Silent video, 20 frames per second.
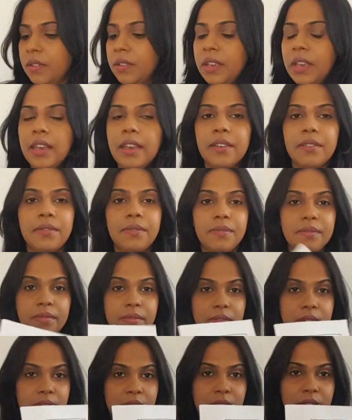Okay,
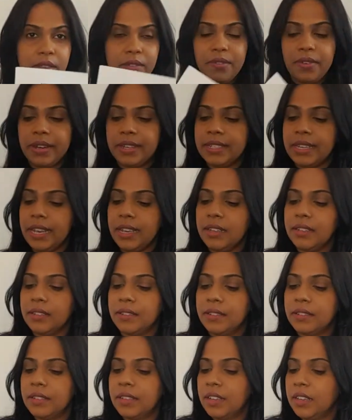rectangle.
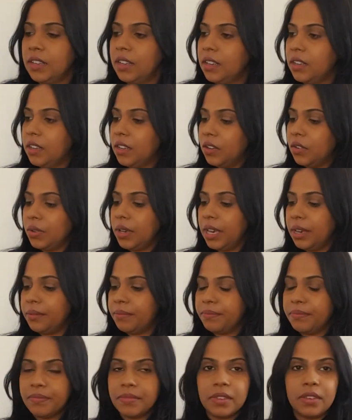Okay.
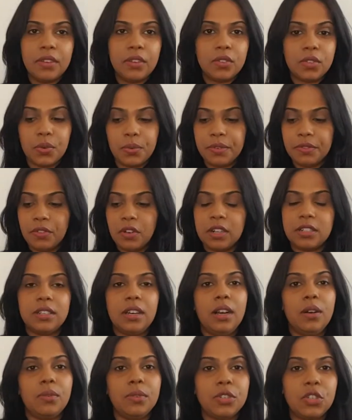So we've got
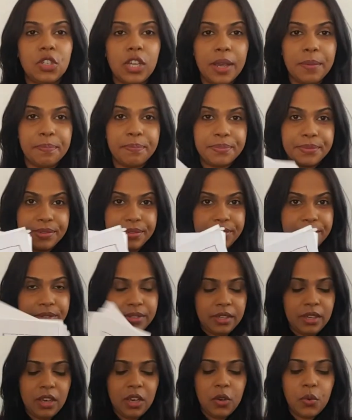our shapes.
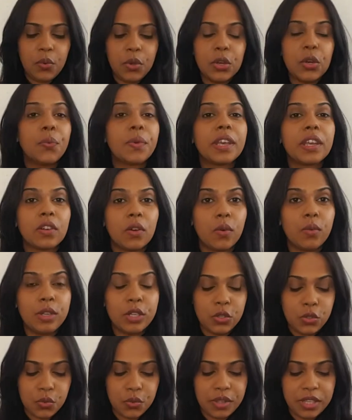You know we can only
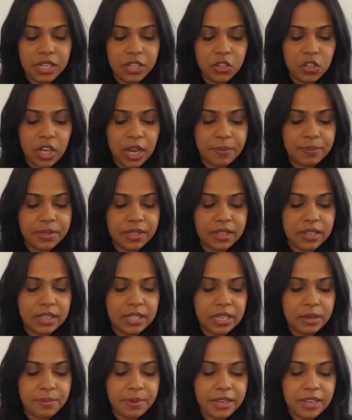do 3 shapes in a
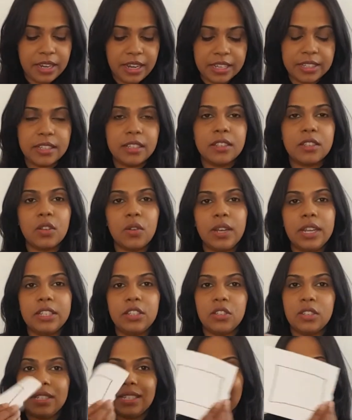3-period lesson, so let's
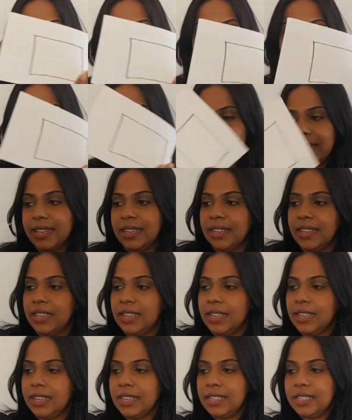just take the
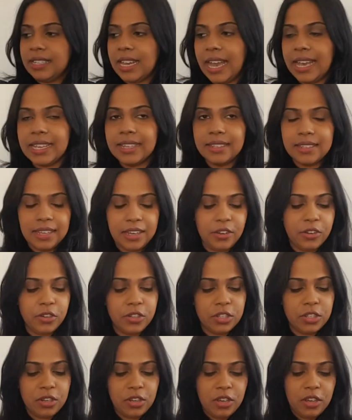rectangle out.
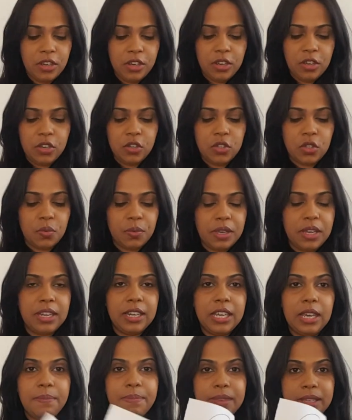So we're going
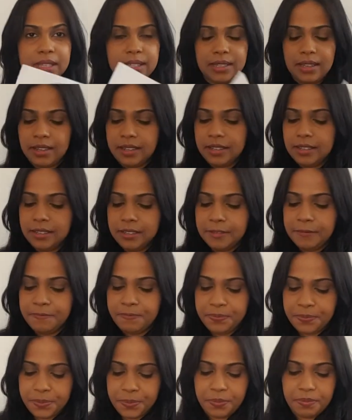to keep the circle,
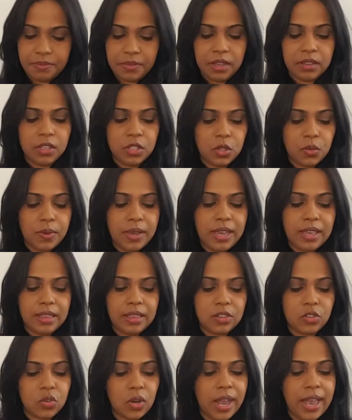the square, and the
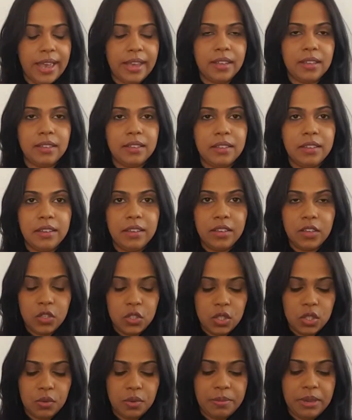triangle.
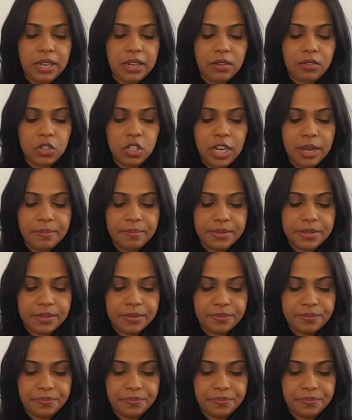So we made our shapes.